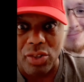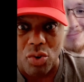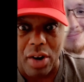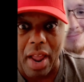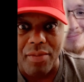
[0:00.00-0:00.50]

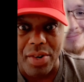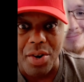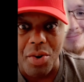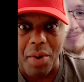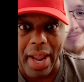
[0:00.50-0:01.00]
gonna have a
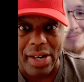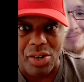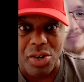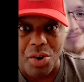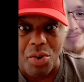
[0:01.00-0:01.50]
new
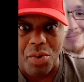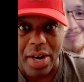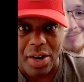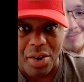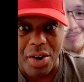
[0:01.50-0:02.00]
attitude
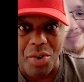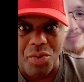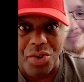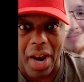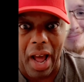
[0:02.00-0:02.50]
and a
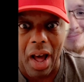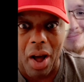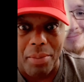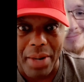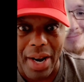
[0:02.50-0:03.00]
new
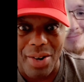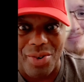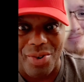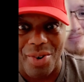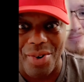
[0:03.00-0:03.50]
job. Yes,
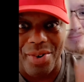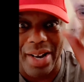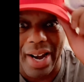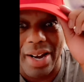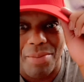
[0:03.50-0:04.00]
sir.
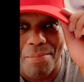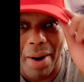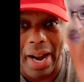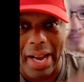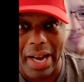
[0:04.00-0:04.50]
Yes,
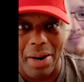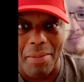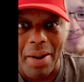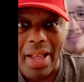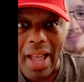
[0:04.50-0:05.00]
ma'am.
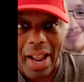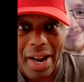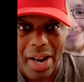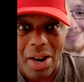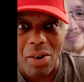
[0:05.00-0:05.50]

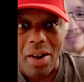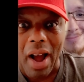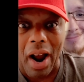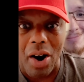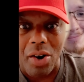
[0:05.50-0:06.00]
Hell,
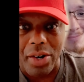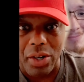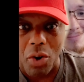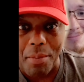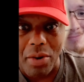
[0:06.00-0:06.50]
I heard
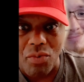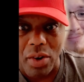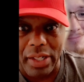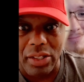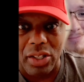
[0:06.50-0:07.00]
he's gonna be
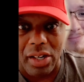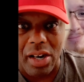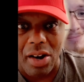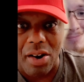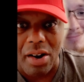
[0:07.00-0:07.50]
running
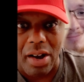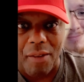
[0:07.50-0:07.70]
security